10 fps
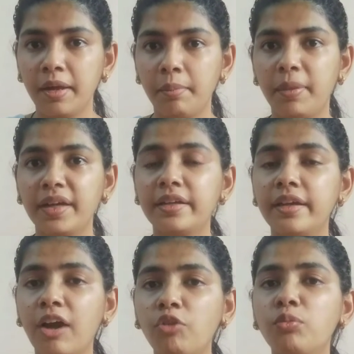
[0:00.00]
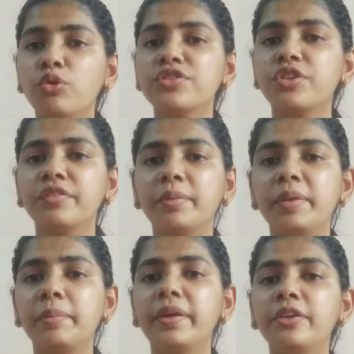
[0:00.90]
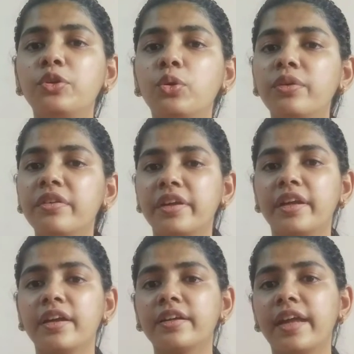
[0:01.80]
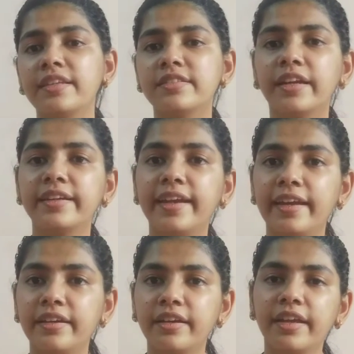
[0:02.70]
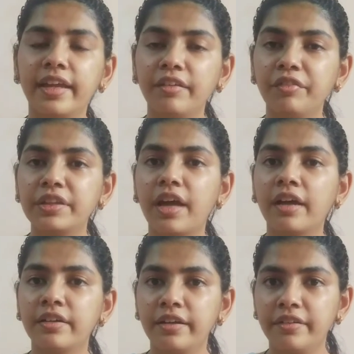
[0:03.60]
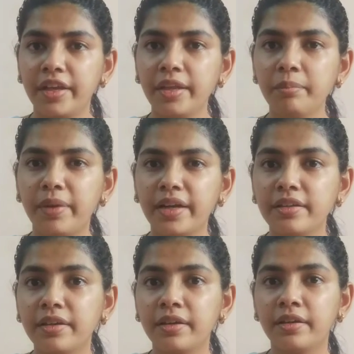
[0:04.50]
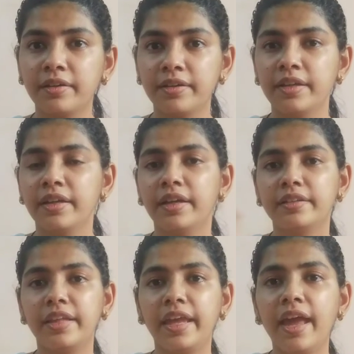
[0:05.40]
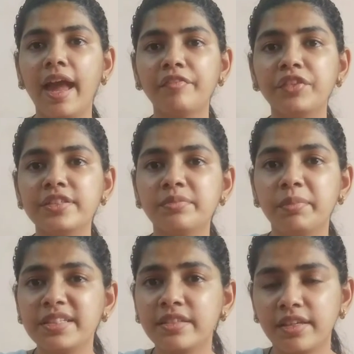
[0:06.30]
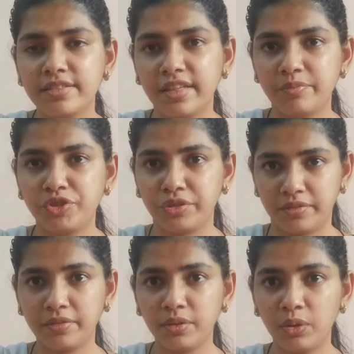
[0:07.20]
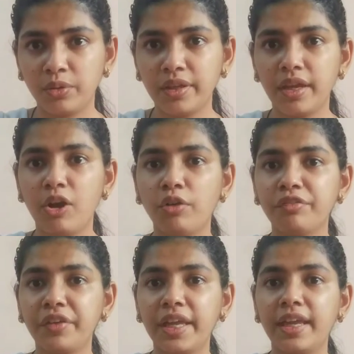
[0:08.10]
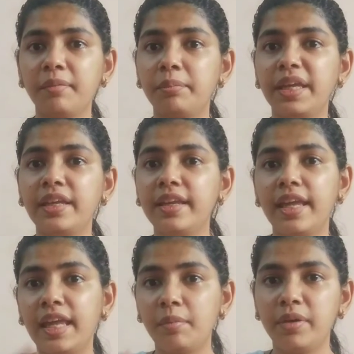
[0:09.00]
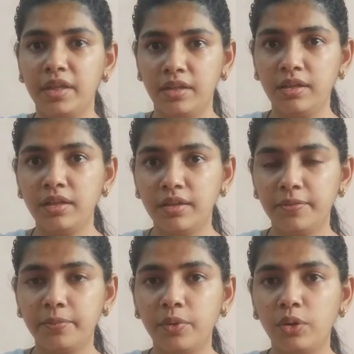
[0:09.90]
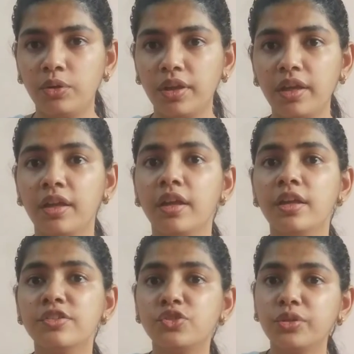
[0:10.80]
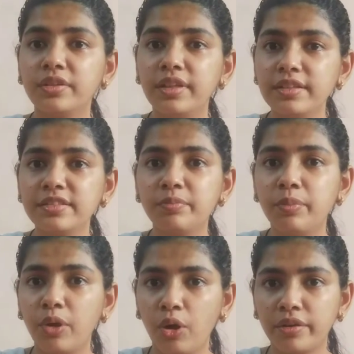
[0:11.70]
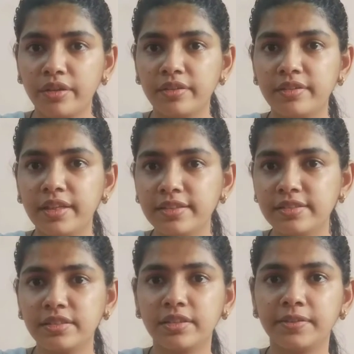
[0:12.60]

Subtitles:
but now most of the people don't recognize that letter A with adultery, but they have this misconception, okay, of A being able. Okay, so this plot, this